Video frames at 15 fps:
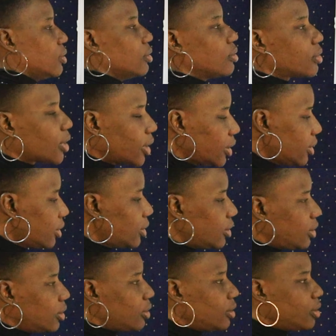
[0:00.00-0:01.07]
Okay,
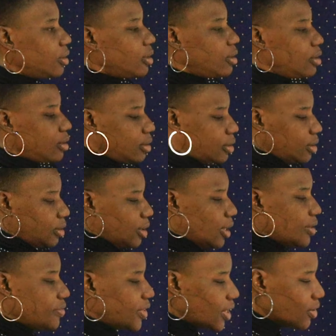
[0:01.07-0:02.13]

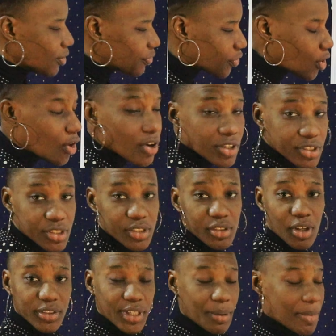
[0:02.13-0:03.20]
and then of course
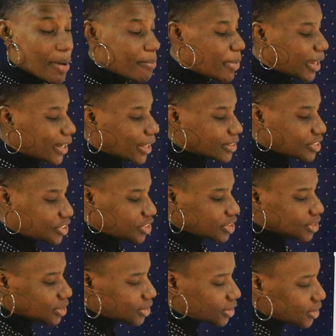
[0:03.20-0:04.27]
under my balance
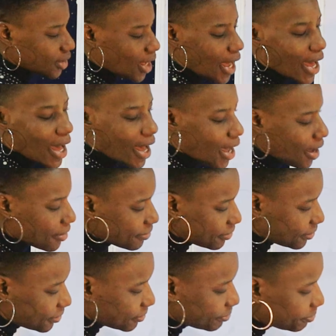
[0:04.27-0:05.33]
sheet, I
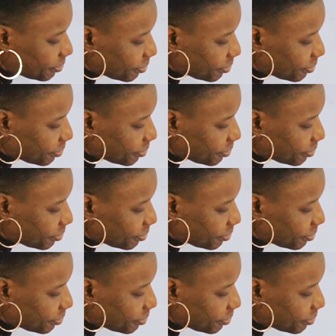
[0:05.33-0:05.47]
have